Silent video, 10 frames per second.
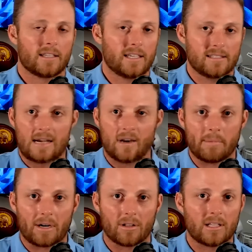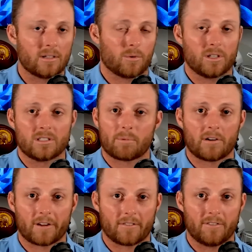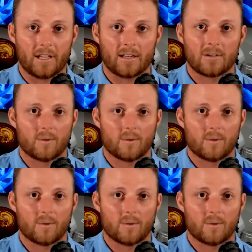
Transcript: He's now at Maryland, where it's a perfect fit